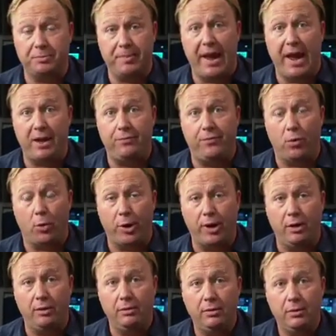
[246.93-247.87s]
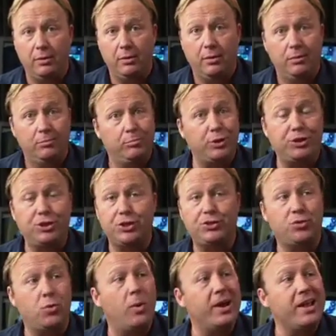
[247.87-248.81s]
are bad for you. But
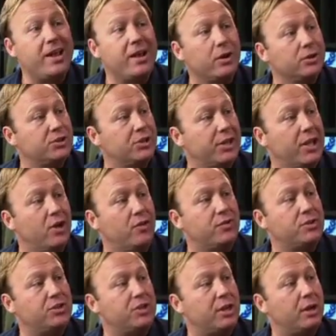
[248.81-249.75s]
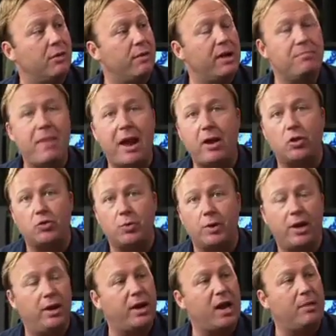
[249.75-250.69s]
just 20 years ago, the cigarette makers were
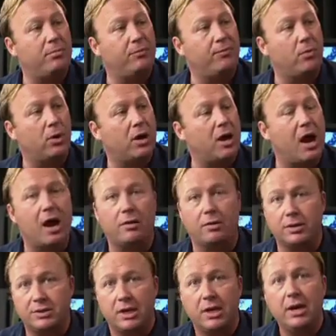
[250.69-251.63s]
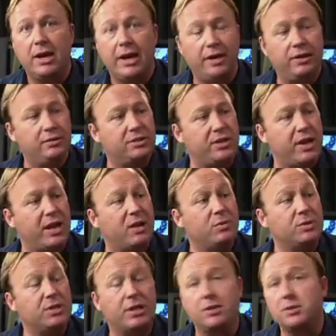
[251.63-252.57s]
getting up before Congress and saying it
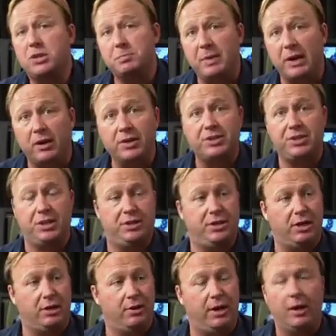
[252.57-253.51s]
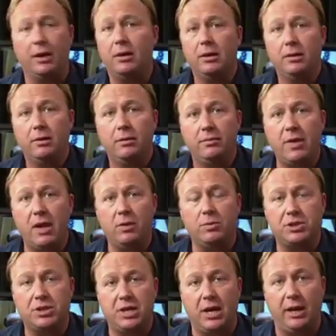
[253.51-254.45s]
was a conspiracy theory that it
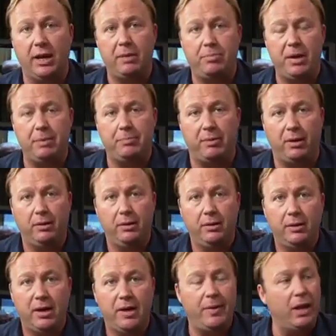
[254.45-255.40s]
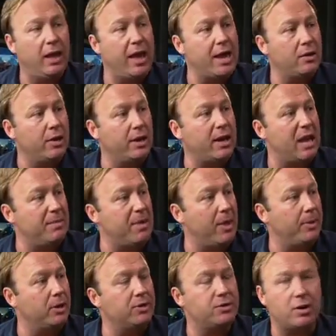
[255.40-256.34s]
was killing people. And then later it came out
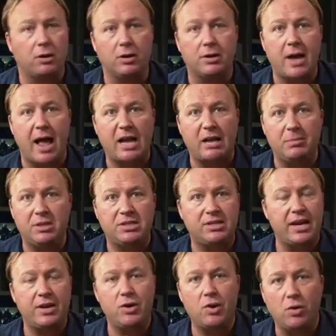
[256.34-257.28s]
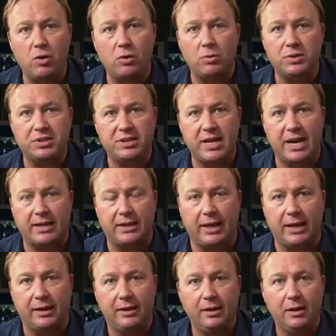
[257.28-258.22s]
in their internal documents, they knew it was
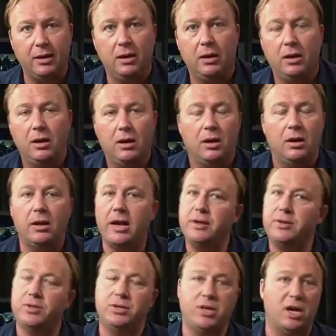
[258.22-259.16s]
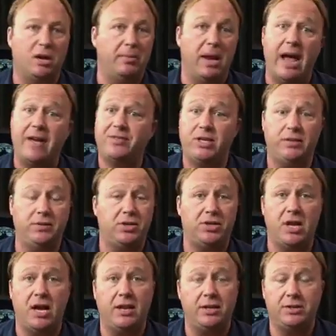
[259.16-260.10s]
deadly. Ladies and gentlemen, I've seen the
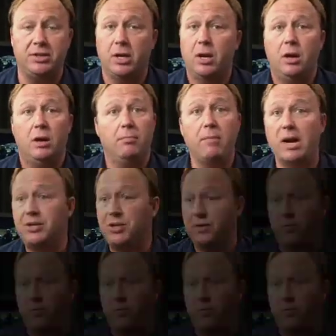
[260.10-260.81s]
studies. Much